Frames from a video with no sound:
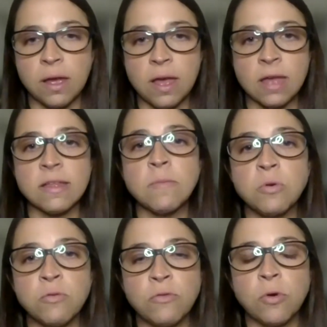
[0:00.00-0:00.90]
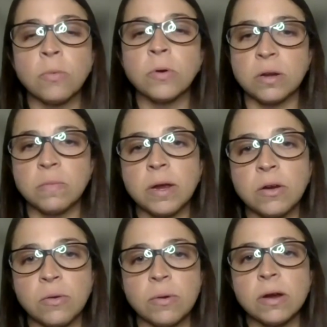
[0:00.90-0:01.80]
as I move forward in my
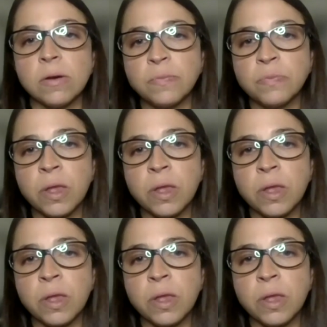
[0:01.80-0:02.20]
career.